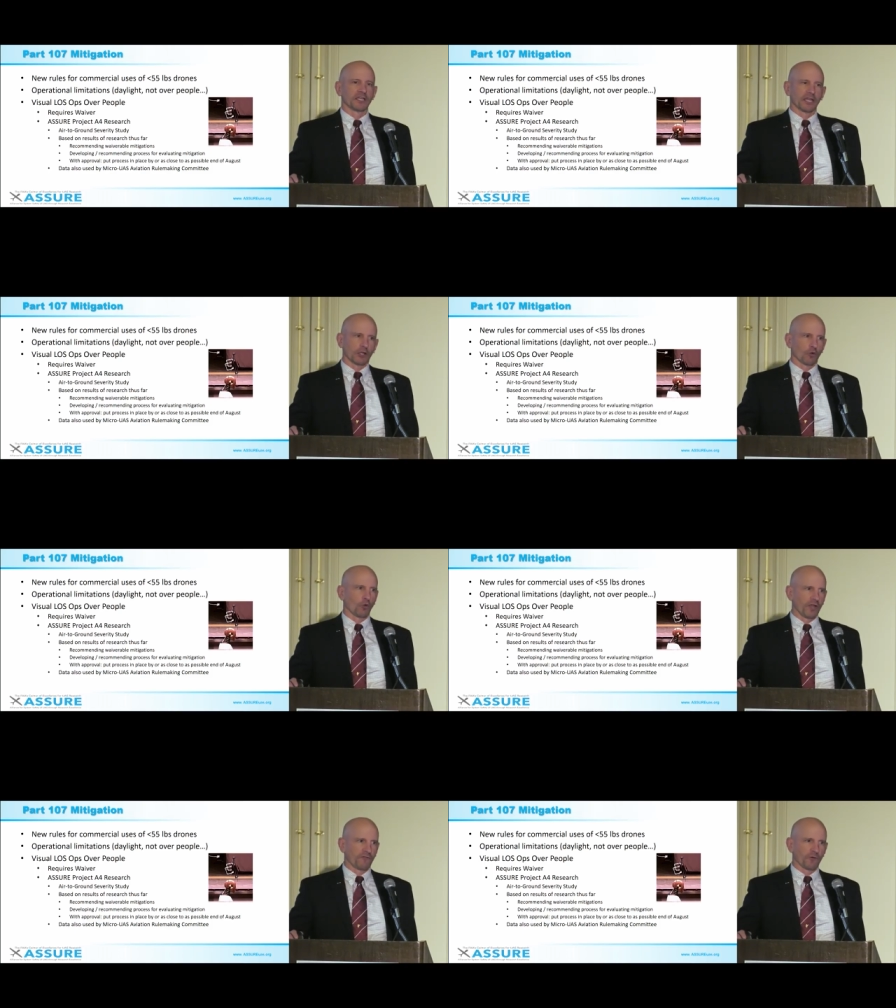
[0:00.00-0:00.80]
Getting
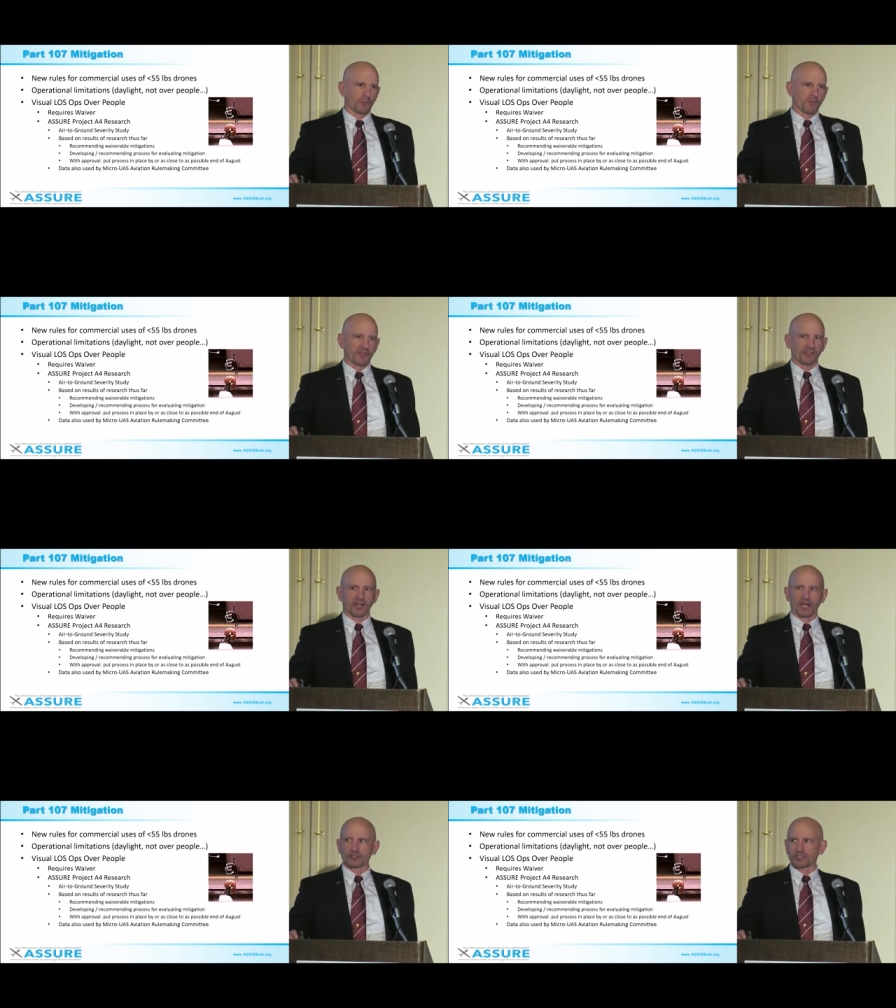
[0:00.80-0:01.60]
away from a
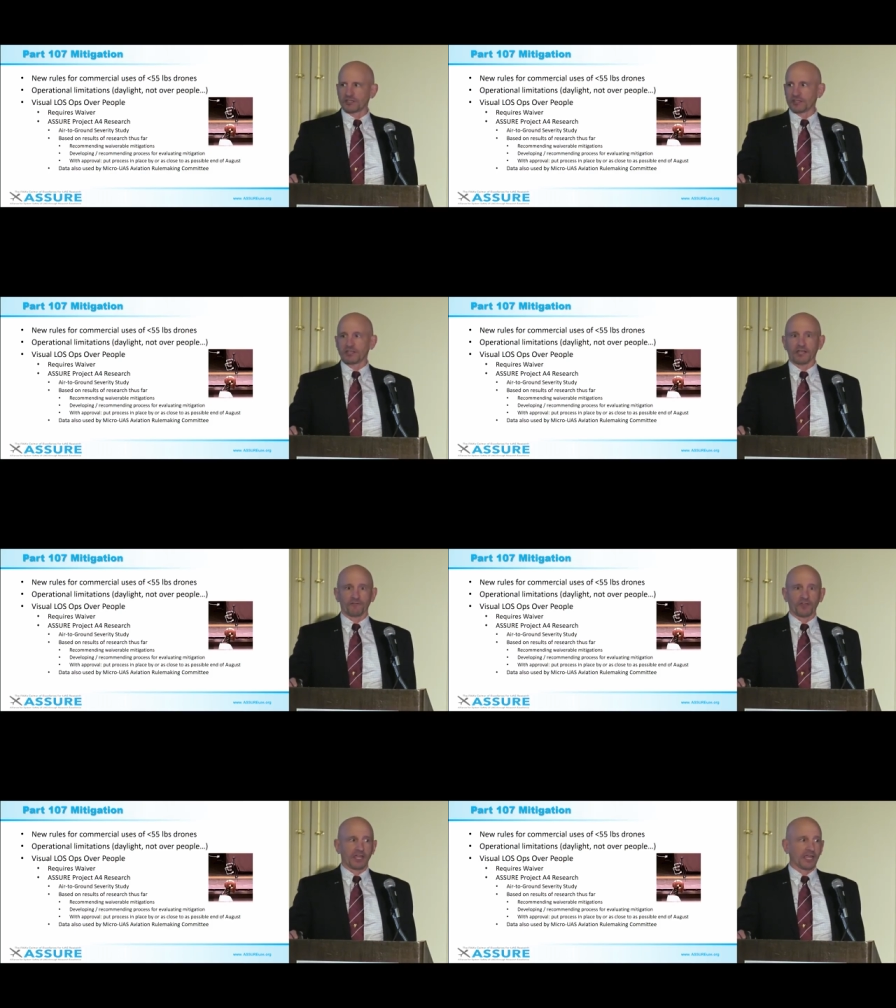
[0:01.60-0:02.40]
methodology that the
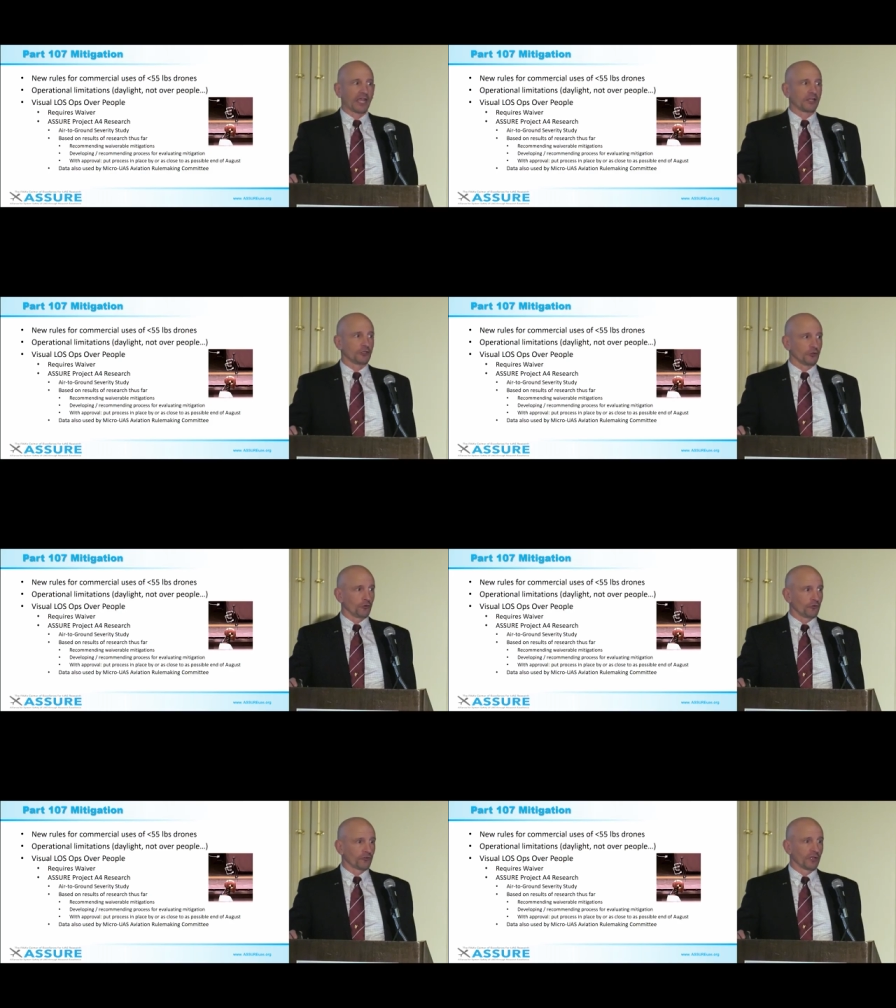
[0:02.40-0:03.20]
F A A had
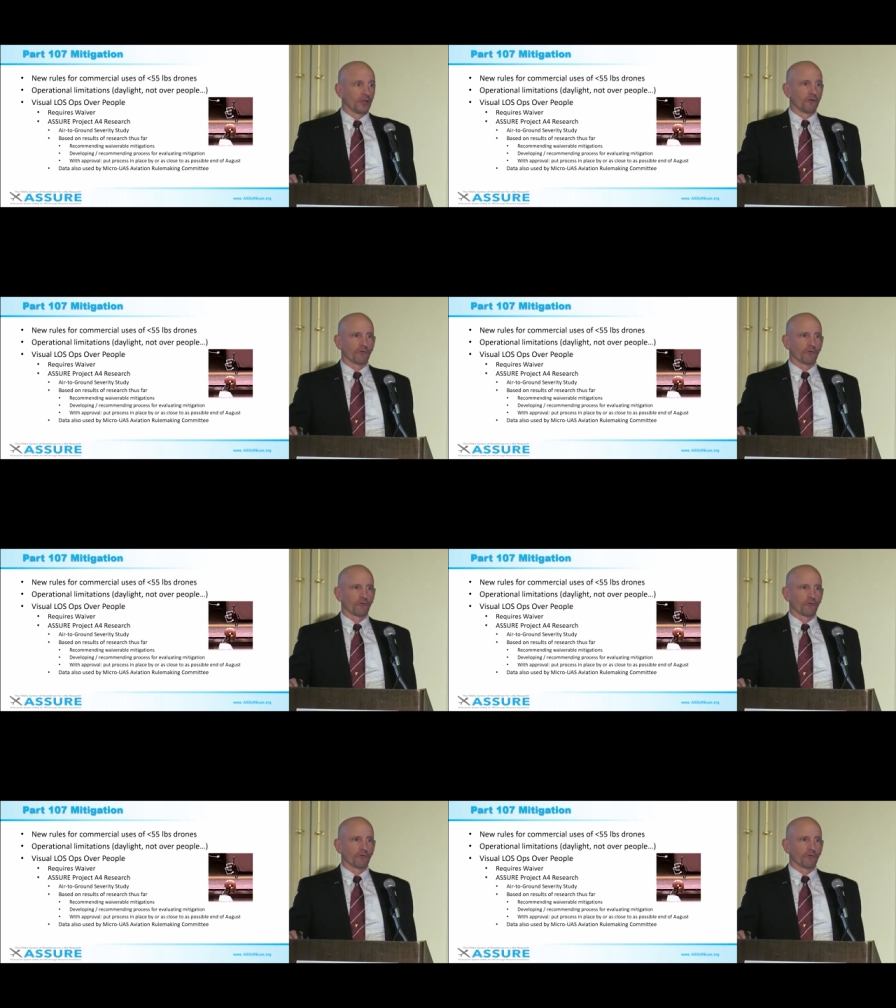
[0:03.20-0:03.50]
used